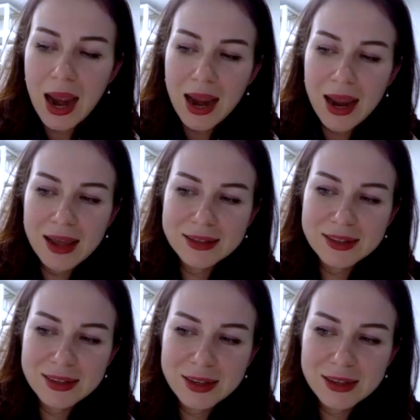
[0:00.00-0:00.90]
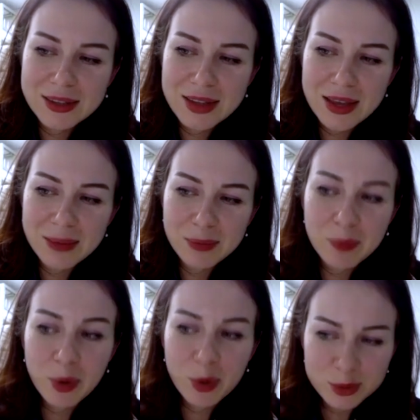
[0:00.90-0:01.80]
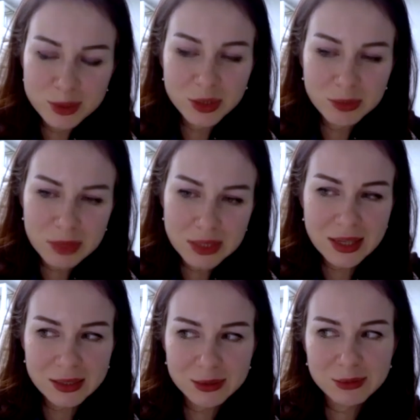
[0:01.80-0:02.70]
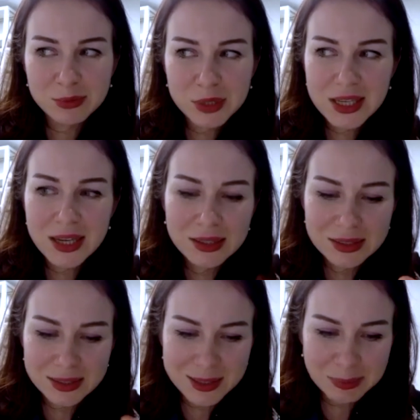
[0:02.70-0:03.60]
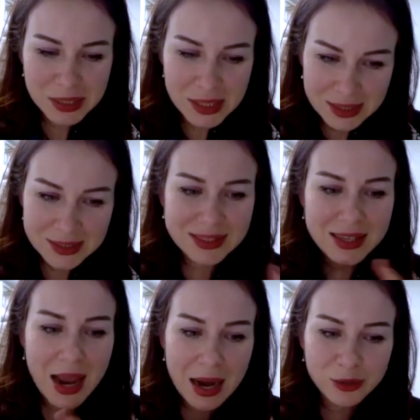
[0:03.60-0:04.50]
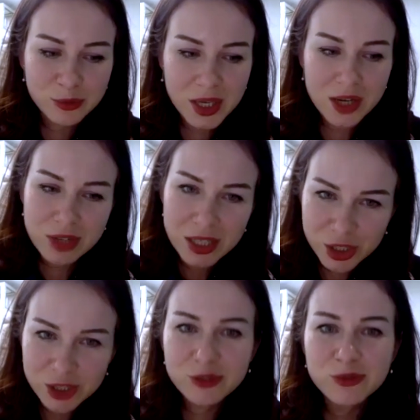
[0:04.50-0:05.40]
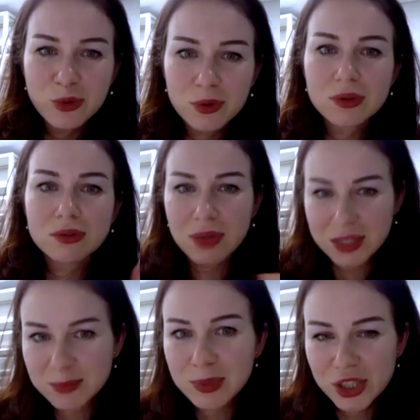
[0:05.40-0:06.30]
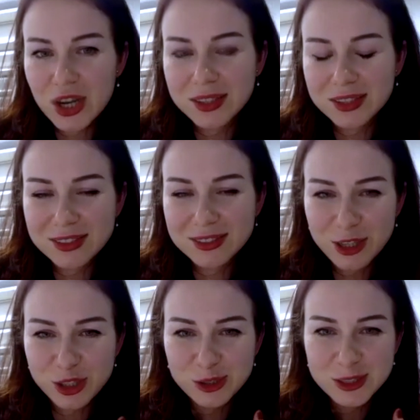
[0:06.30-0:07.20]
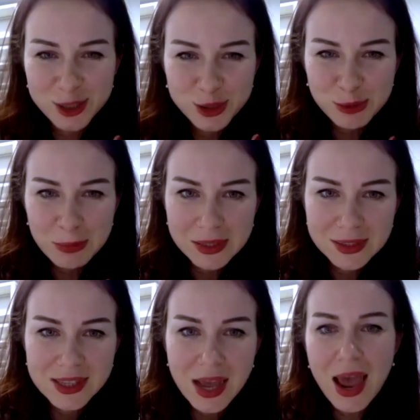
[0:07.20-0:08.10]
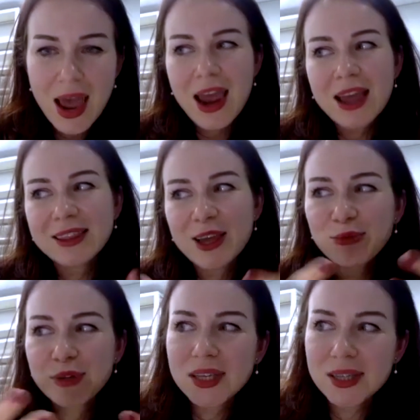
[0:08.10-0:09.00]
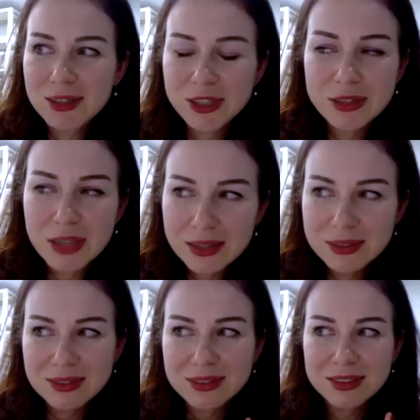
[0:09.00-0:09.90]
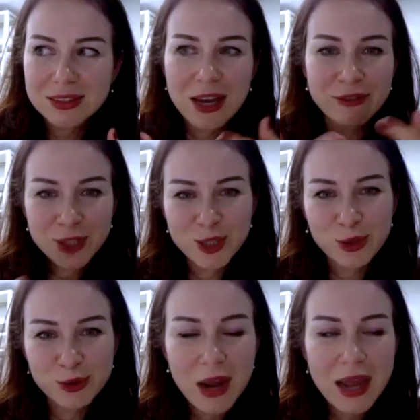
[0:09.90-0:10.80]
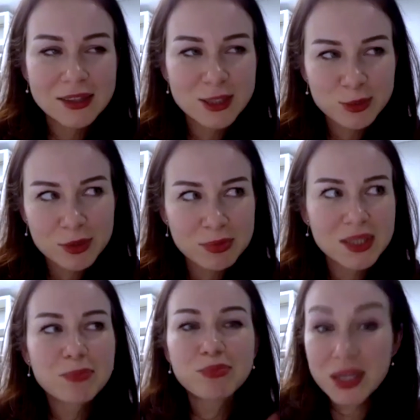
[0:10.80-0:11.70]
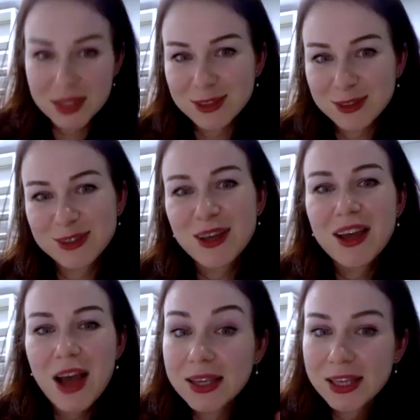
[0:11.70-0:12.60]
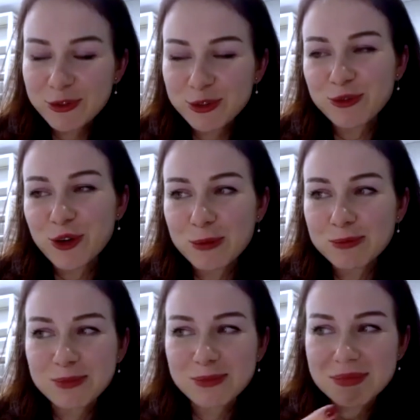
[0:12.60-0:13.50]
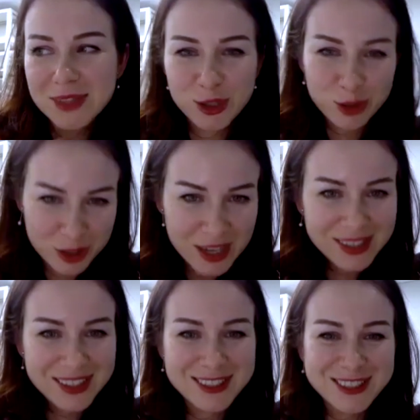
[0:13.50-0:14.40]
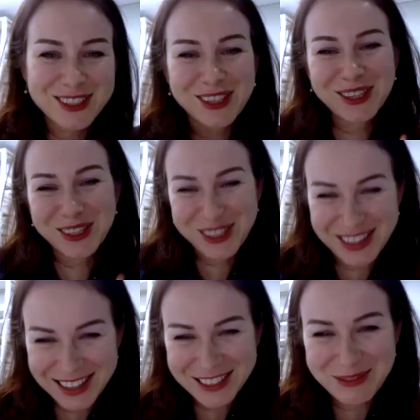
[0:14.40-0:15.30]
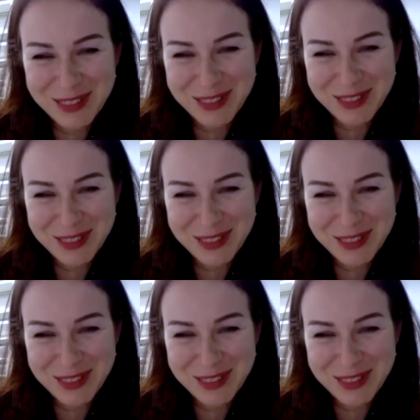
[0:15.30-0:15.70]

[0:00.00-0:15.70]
And they proposed to me that we take this piece and we arrange it for Azerbaijani national instruments. And then we create a video, and this will be a present, a gift from the Ukrainians to the Azerbaijanis.